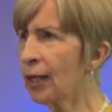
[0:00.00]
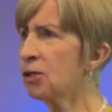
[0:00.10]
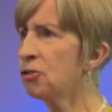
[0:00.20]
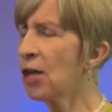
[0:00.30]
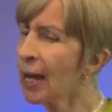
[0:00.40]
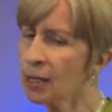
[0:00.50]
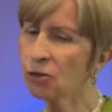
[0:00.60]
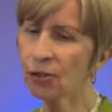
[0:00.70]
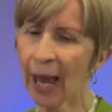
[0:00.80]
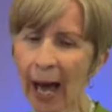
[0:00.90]
that
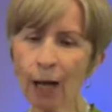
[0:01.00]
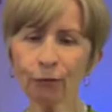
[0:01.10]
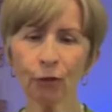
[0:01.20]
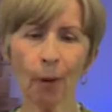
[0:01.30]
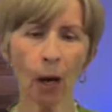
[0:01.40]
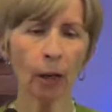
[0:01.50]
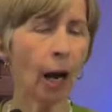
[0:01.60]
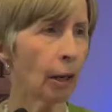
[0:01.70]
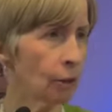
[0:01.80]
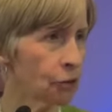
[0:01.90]
extends out from
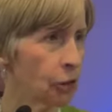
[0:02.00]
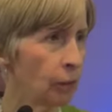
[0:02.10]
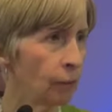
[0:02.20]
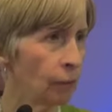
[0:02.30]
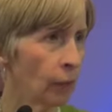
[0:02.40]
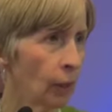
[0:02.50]
our heart